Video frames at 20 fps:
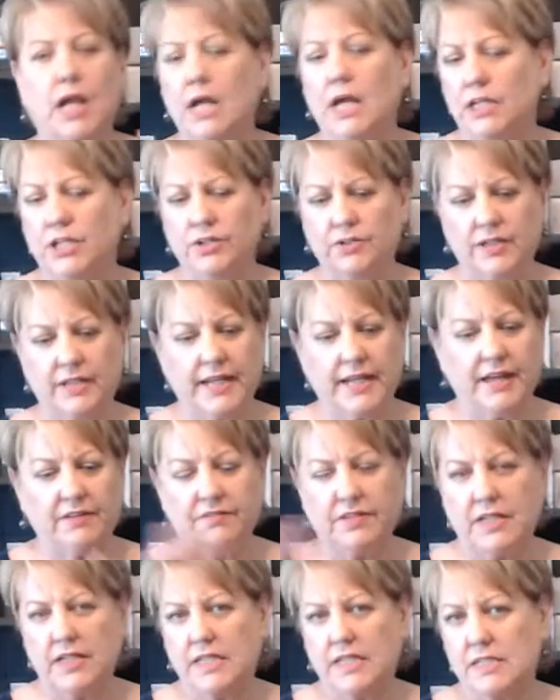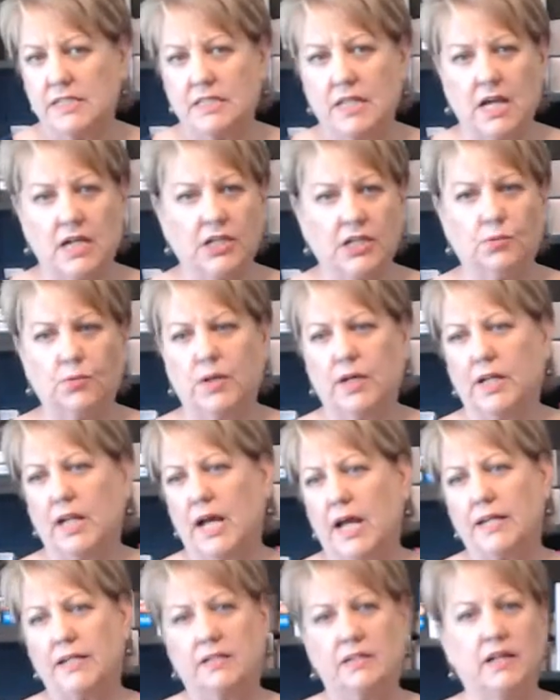you can have any slot you want.
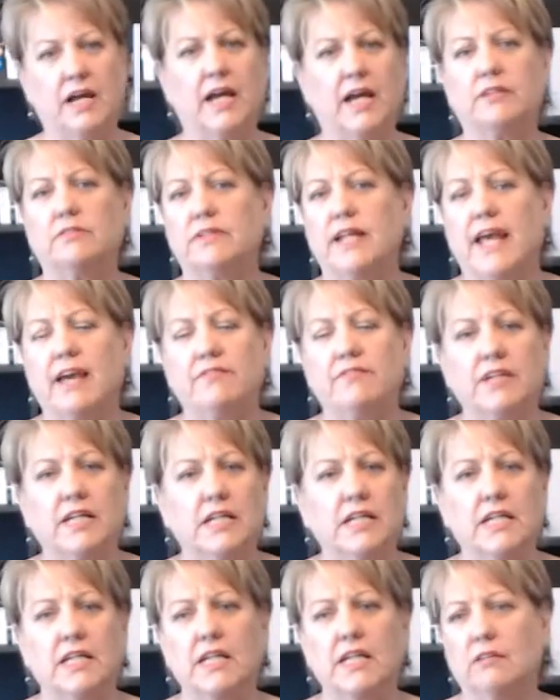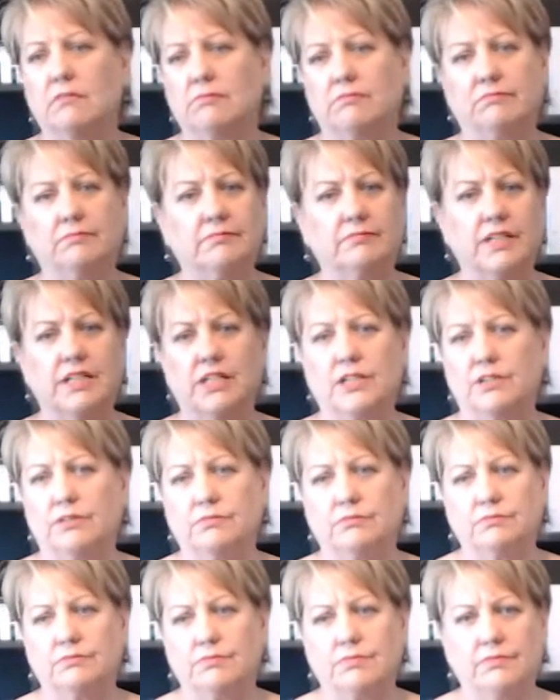I don't have any, you know,